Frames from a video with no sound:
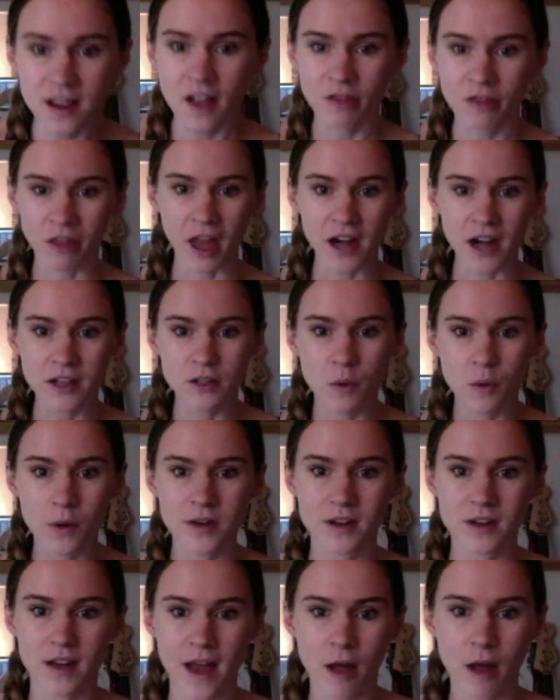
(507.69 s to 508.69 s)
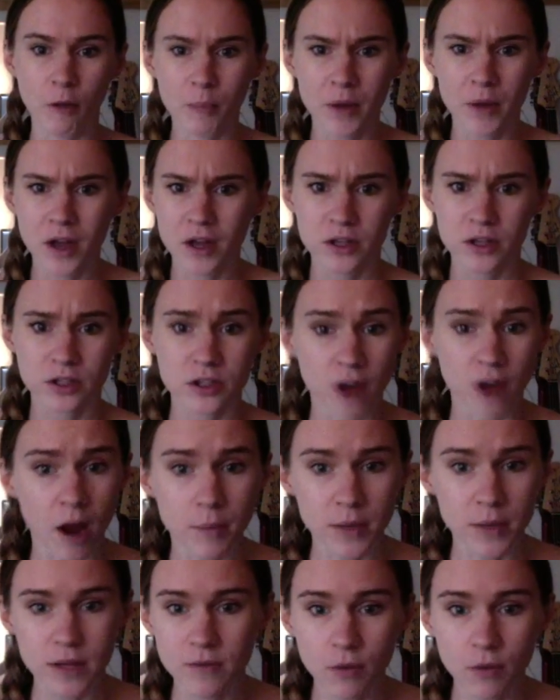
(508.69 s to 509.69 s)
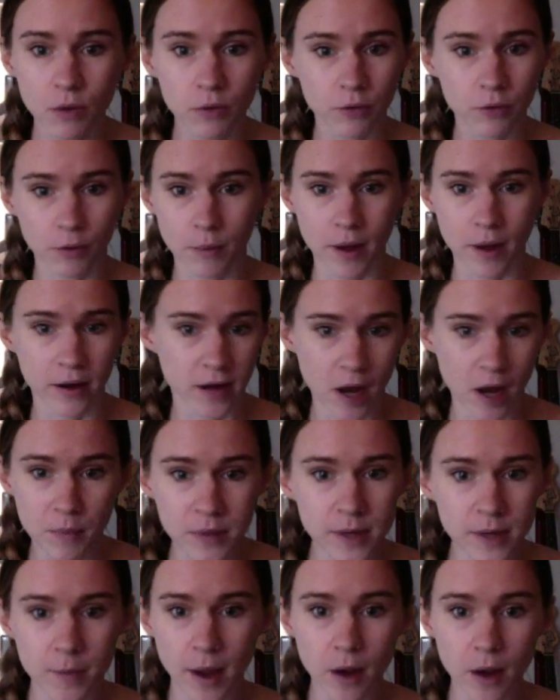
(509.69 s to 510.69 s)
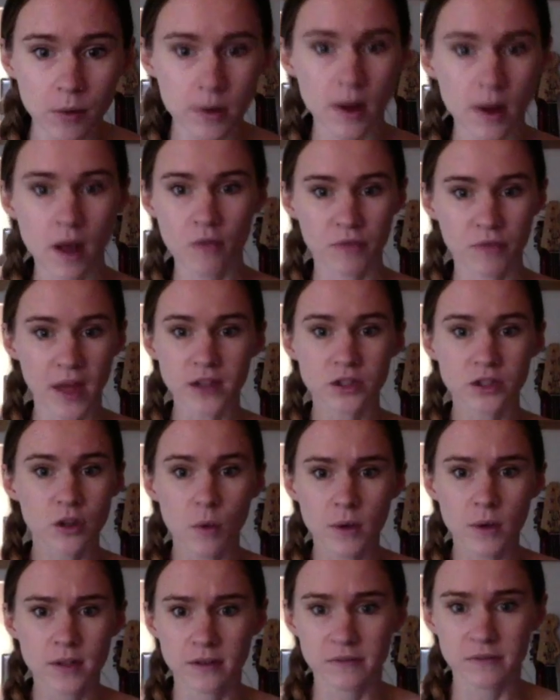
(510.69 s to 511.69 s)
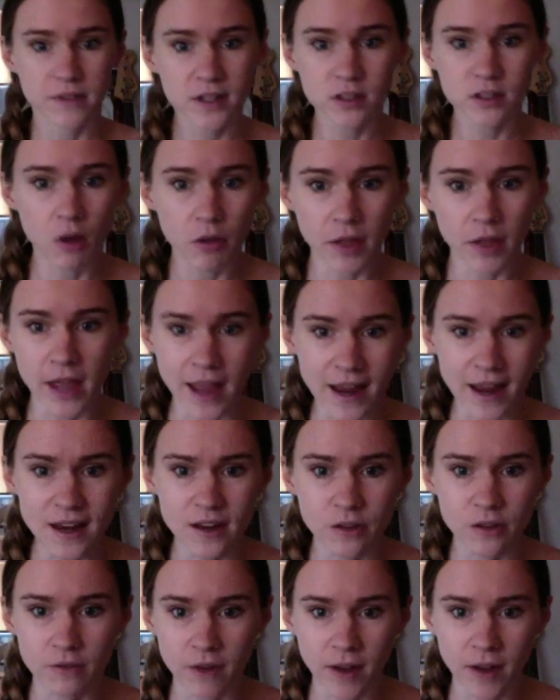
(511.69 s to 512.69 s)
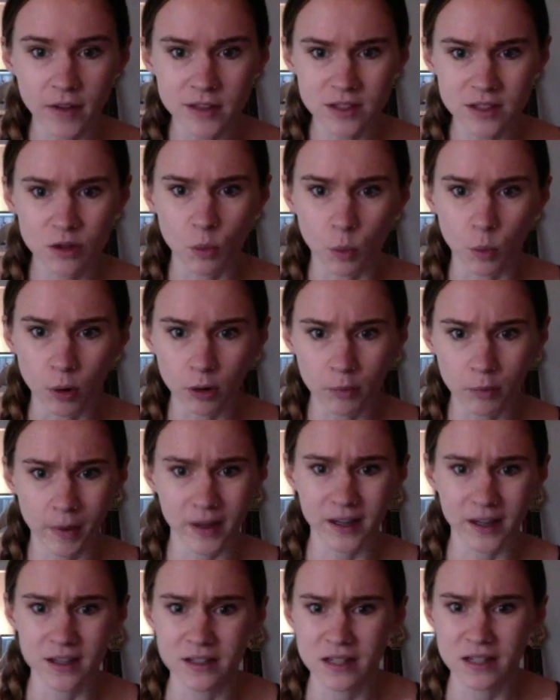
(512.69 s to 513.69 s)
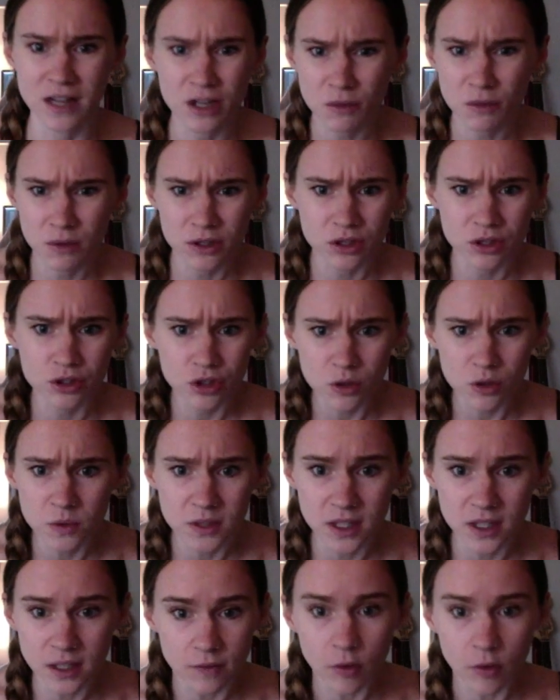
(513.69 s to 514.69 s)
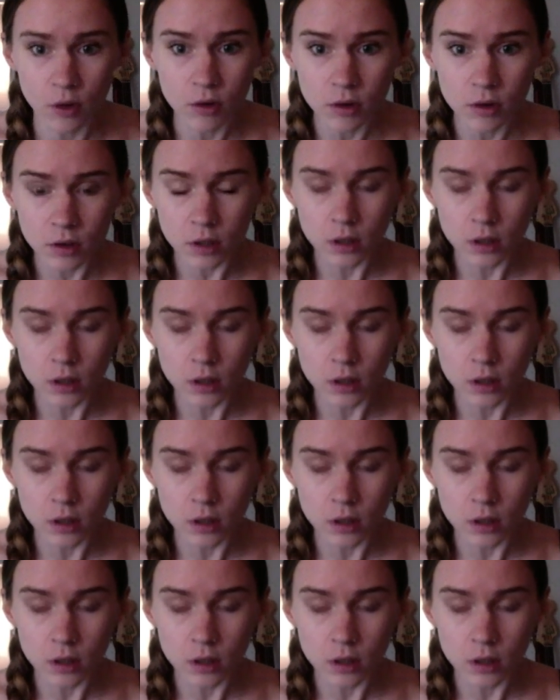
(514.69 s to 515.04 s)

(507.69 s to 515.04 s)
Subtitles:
That is going to help stop evil from coming about. That's going to fix all the hate and the violence in the world by continuing to choose evil.